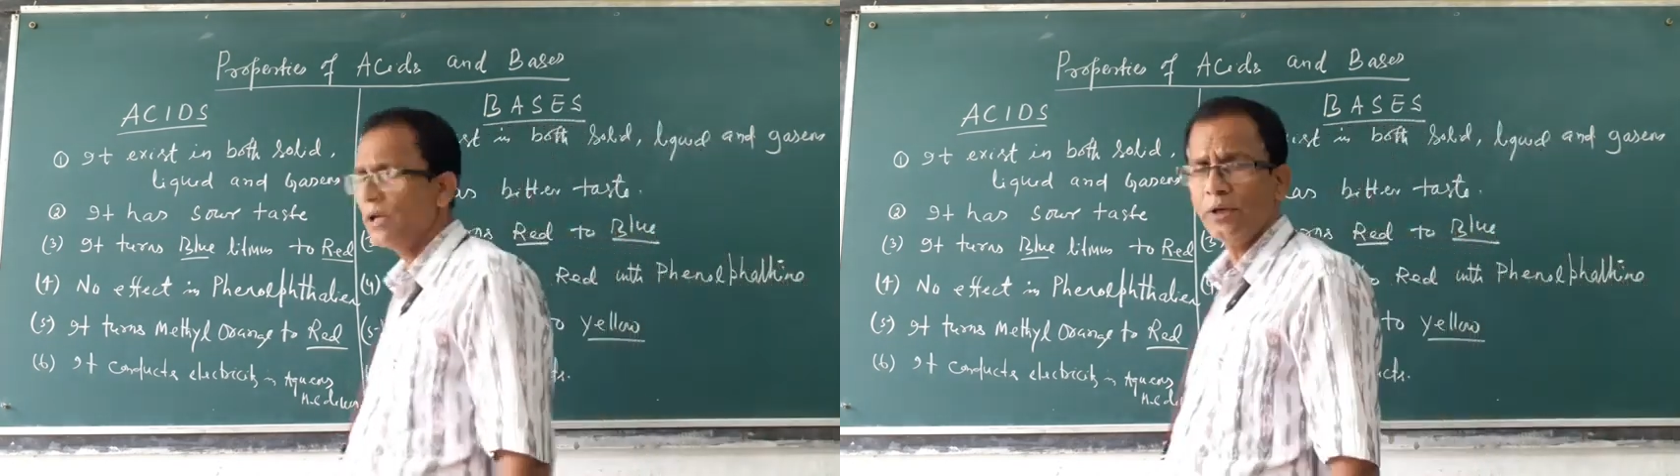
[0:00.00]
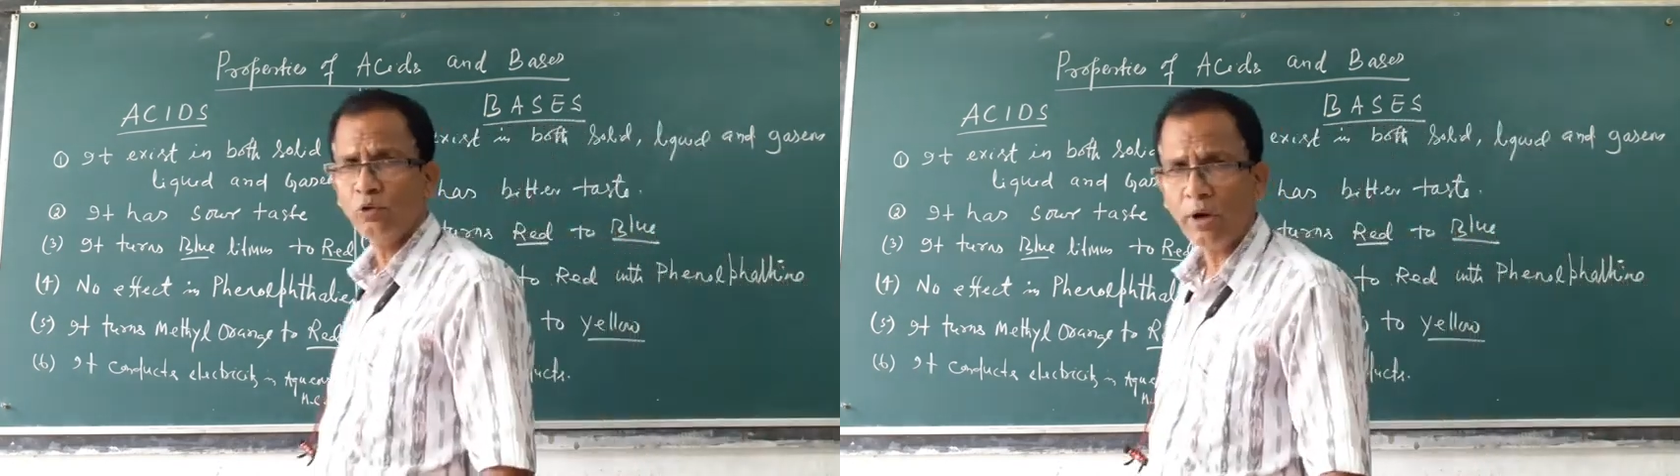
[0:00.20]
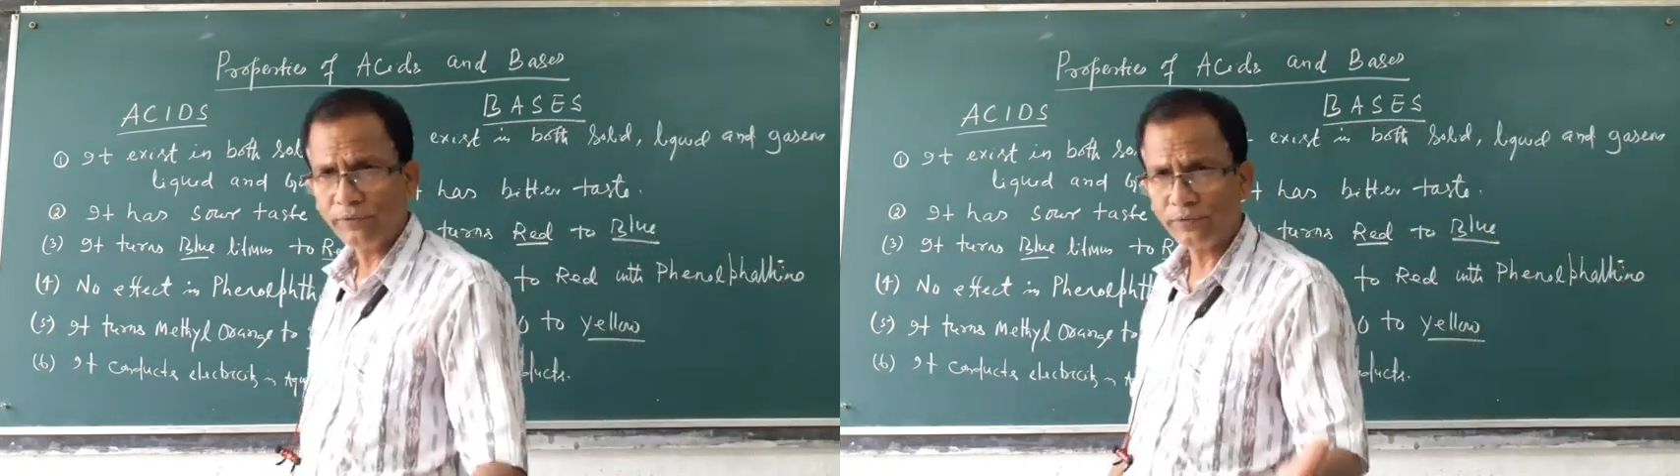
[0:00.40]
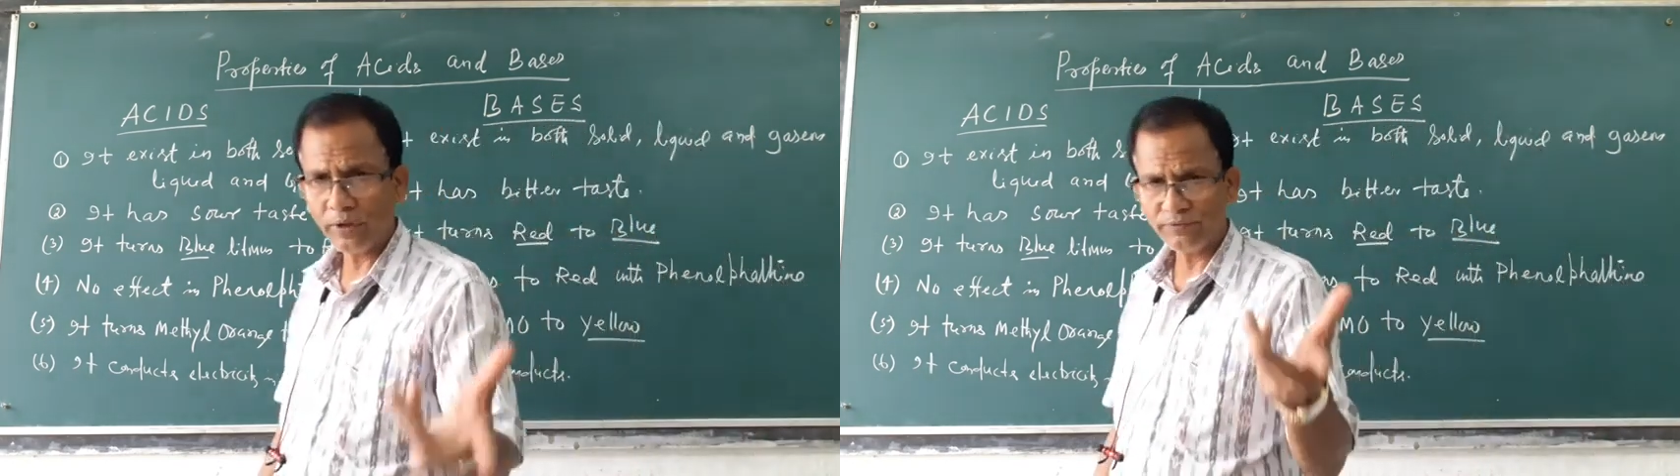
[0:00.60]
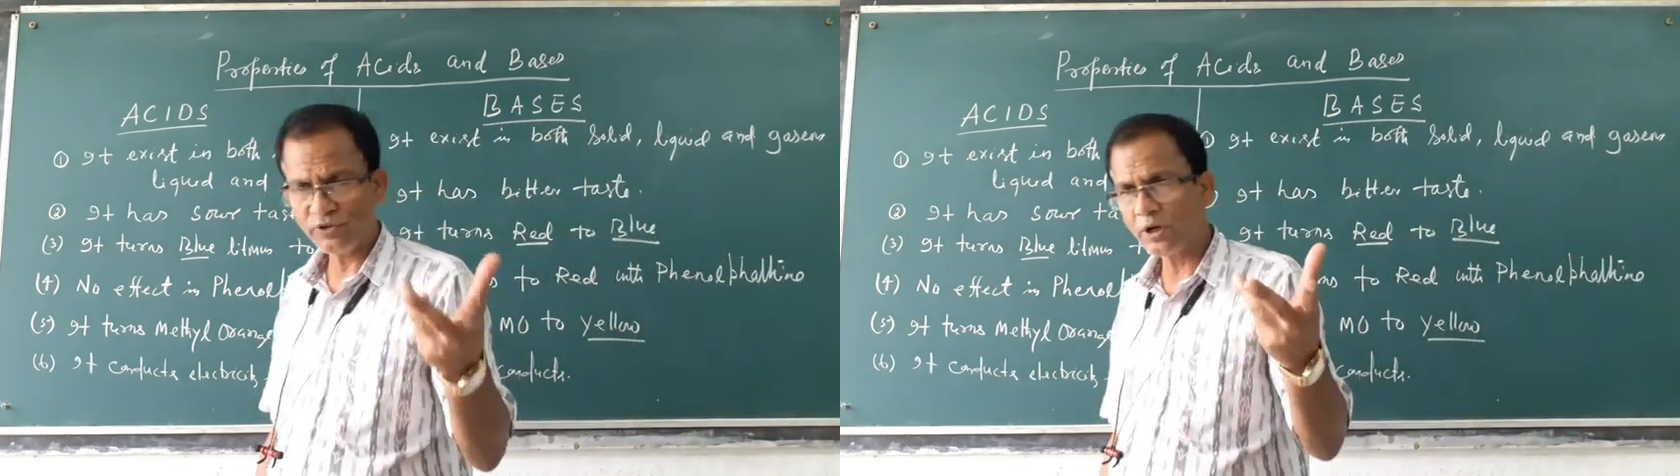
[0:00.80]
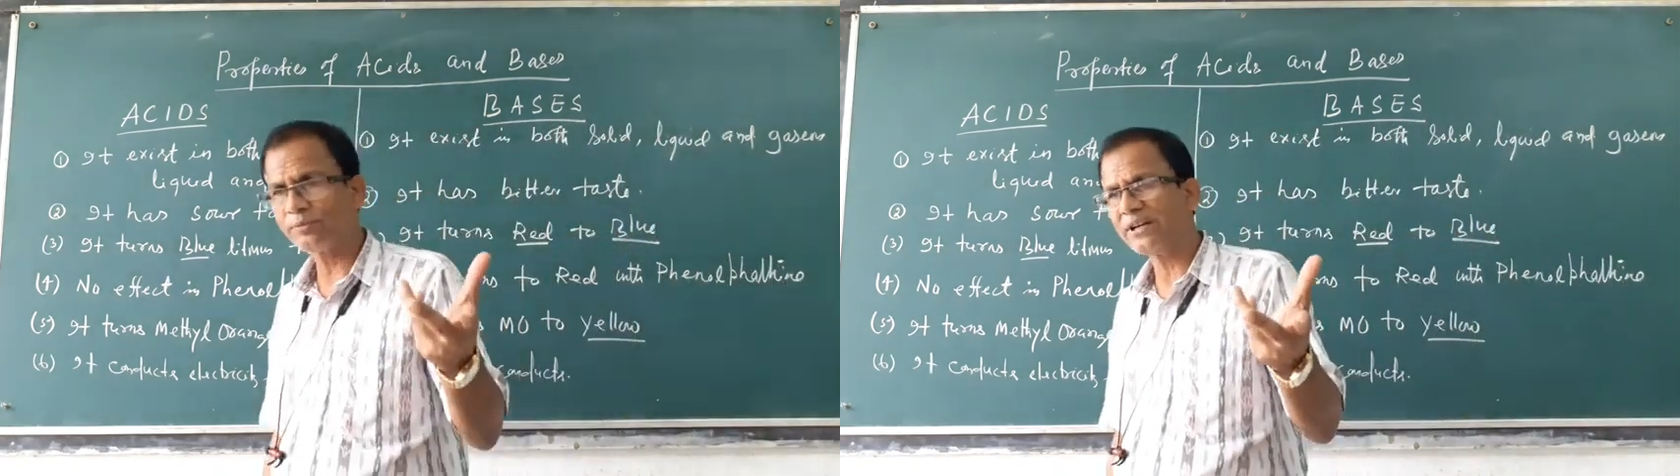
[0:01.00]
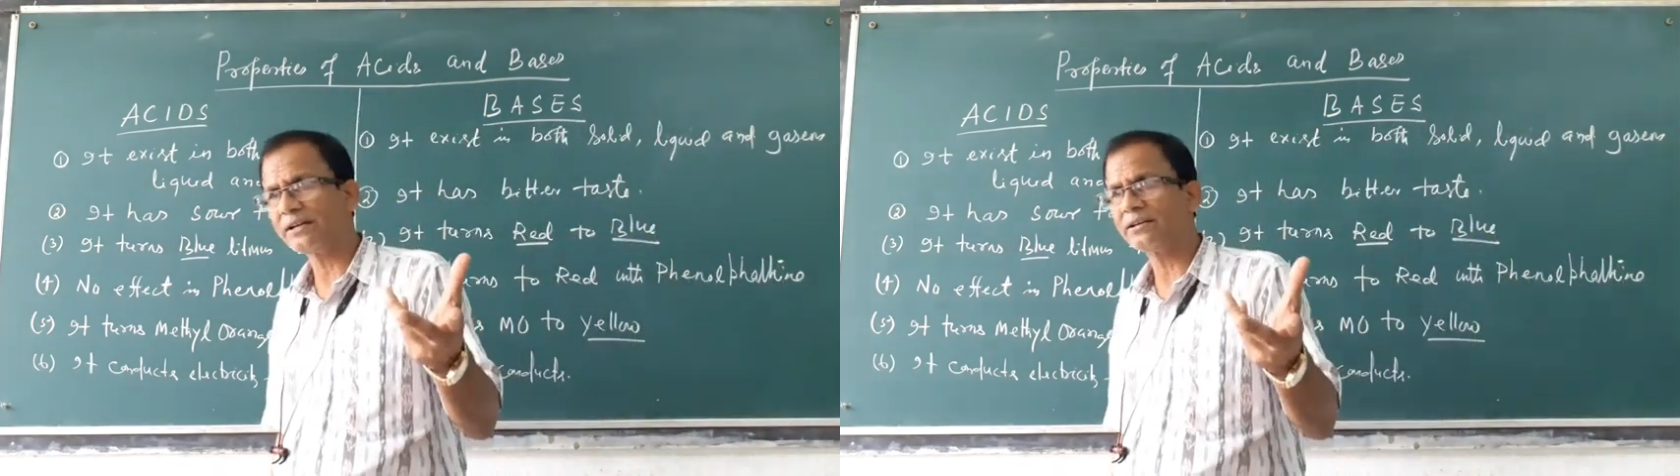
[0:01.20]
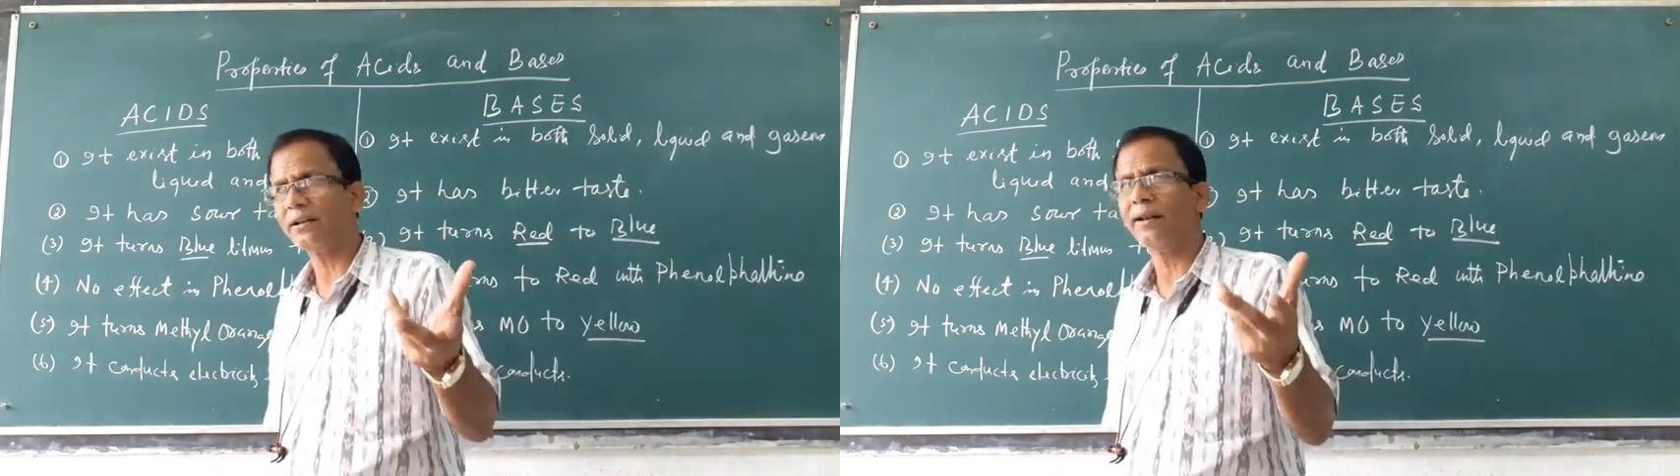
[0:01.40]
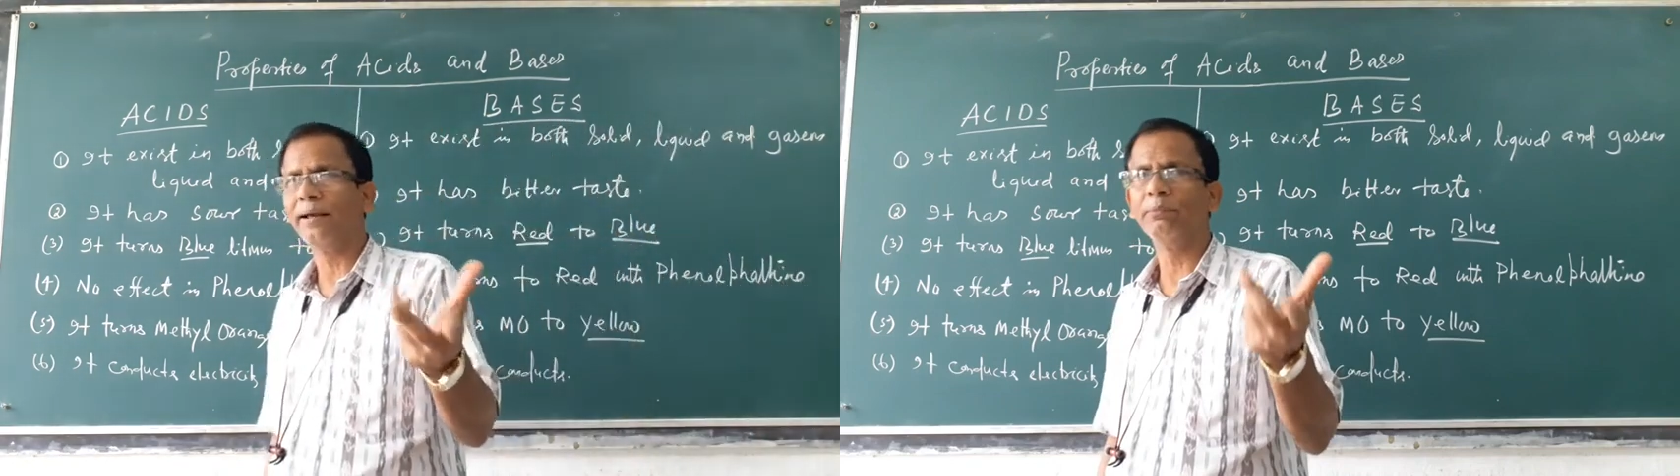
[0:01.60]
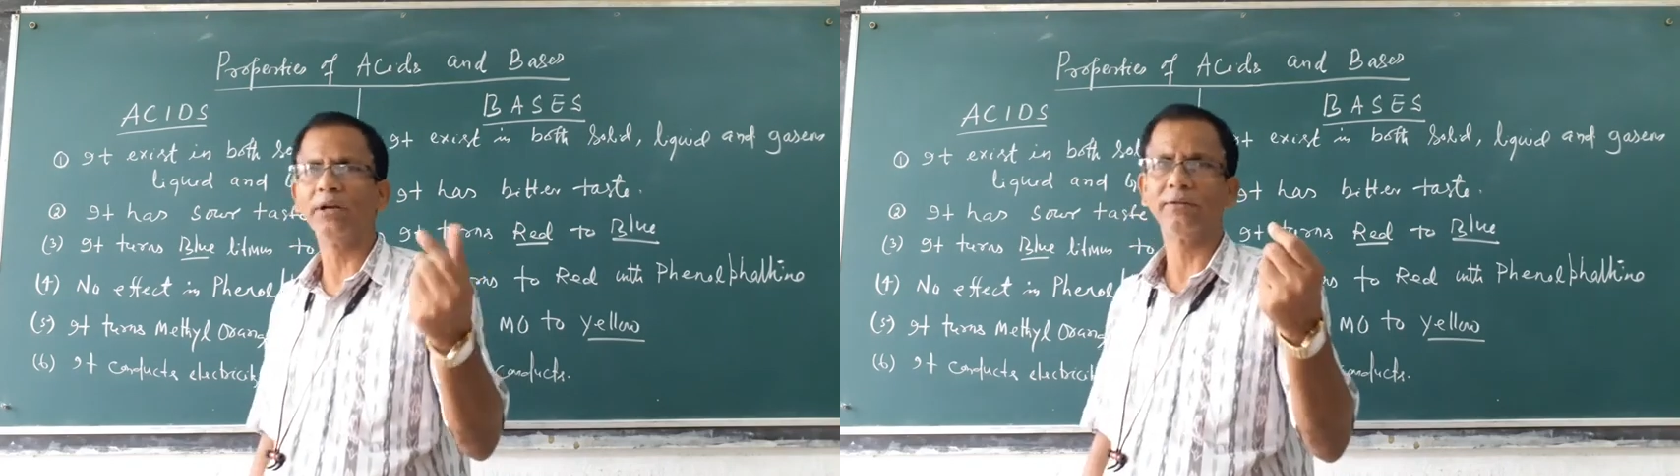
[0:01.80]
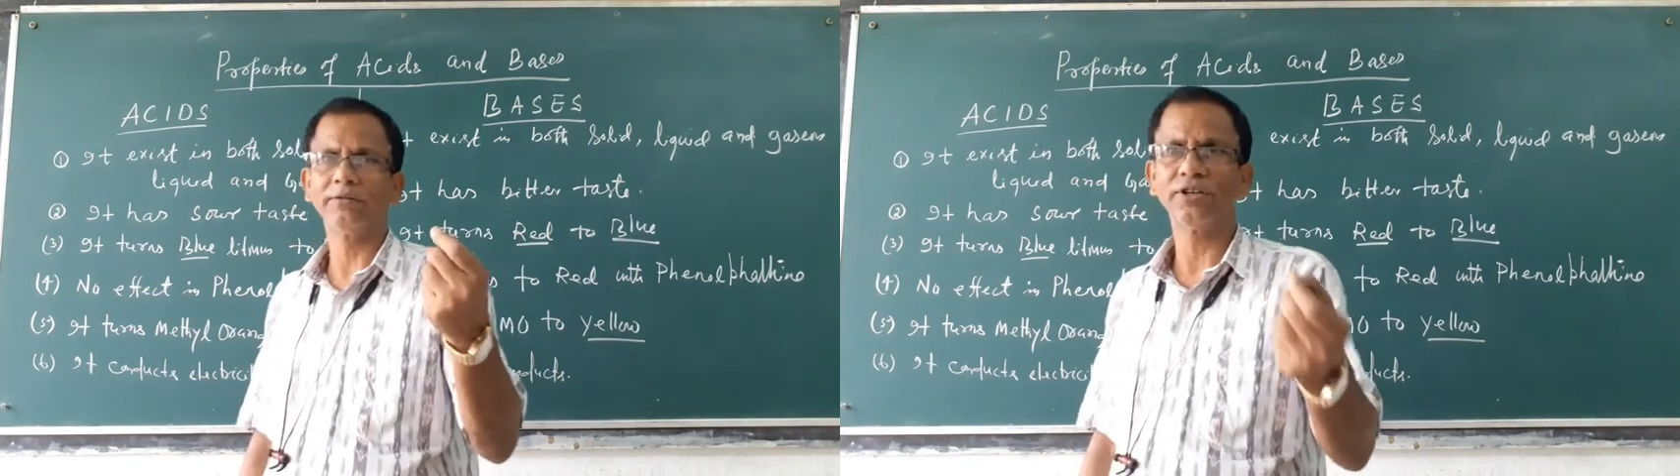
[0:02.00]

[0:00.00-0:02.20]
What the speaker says: You have observed that lemon,